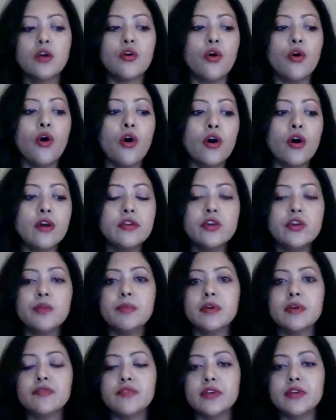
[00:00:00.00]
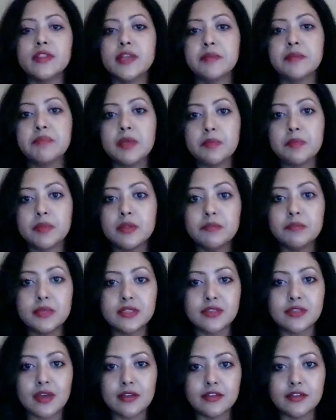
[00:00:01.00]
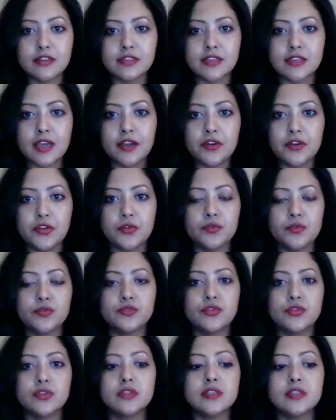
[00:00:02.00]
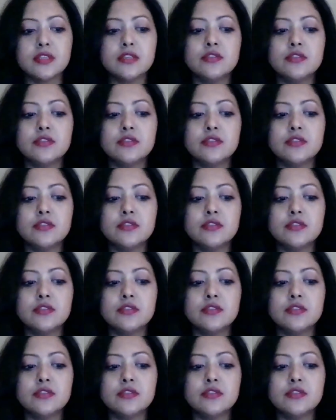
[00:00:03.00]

or you may feel that people misunderstand you. So this is